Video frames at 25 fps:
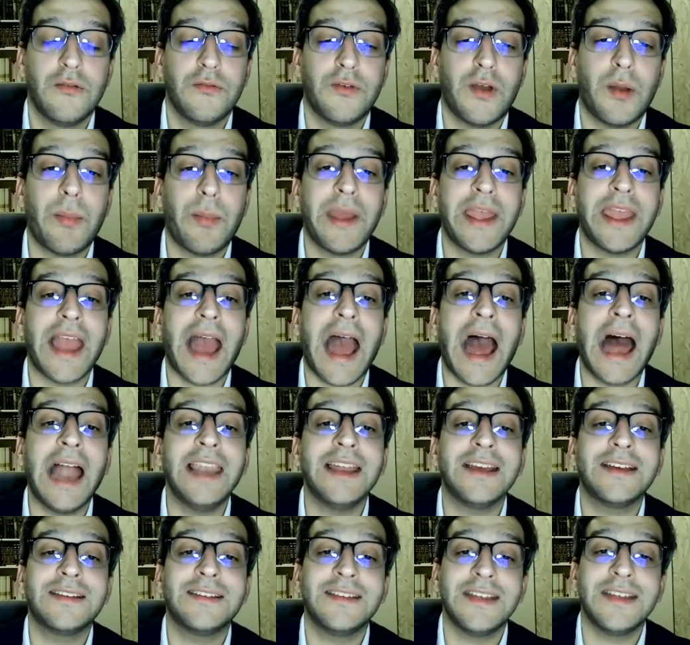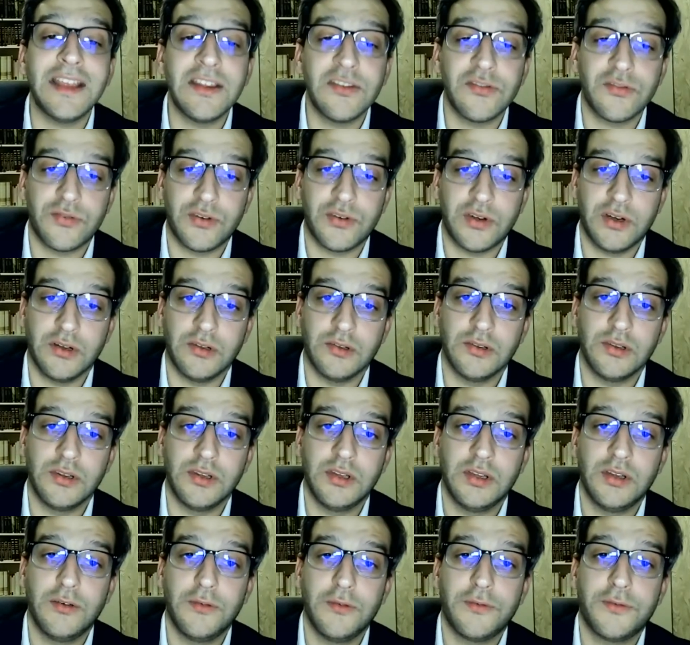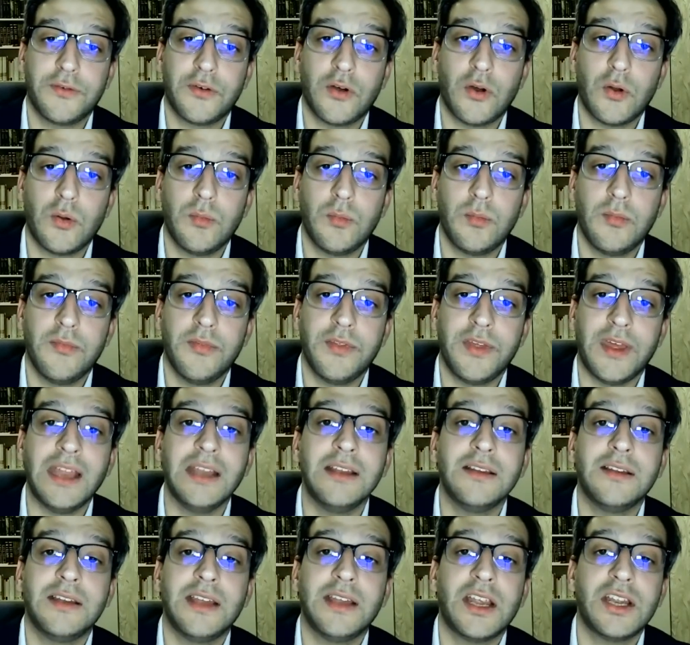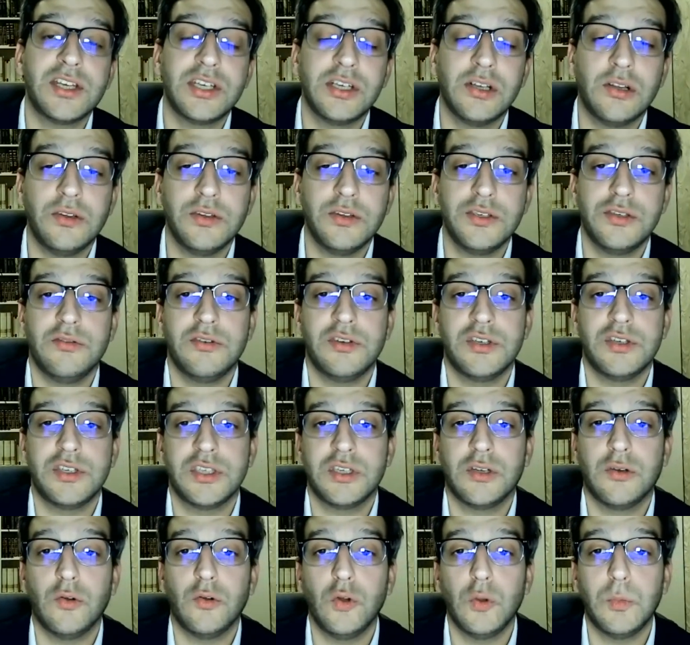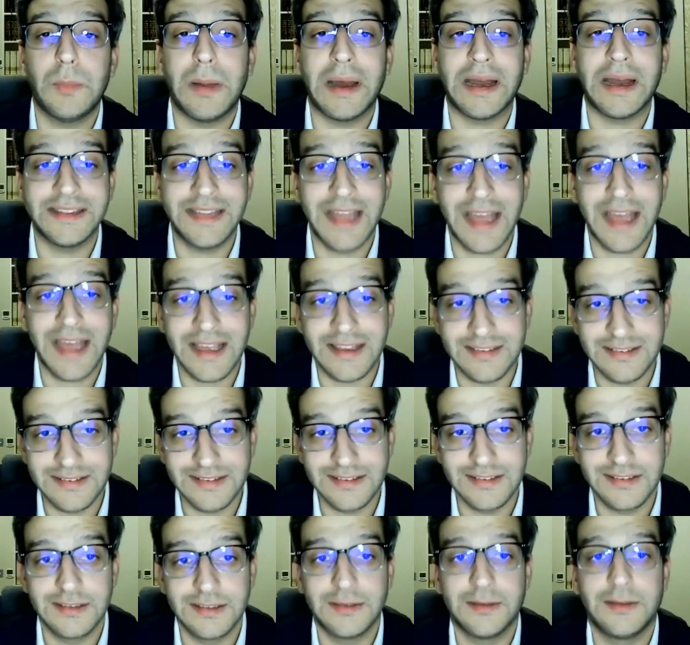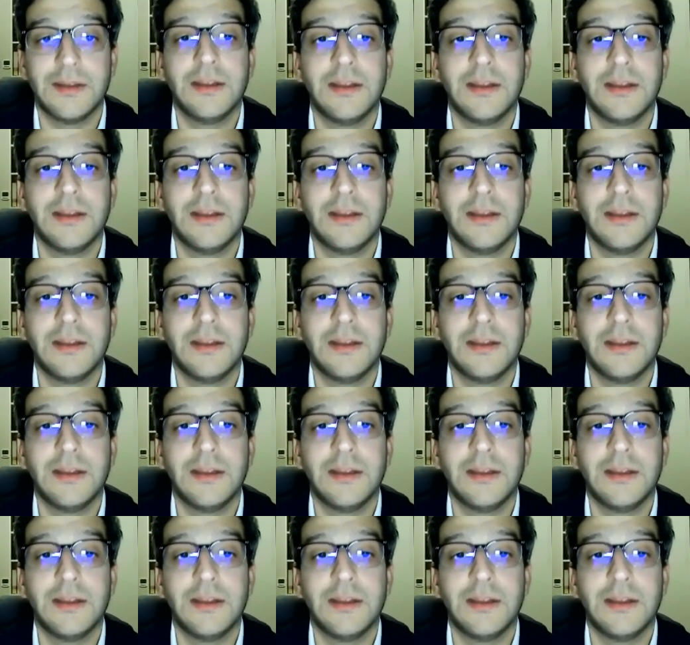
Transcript: Rabbi Alex Israel, from the International Jewish School Pardes,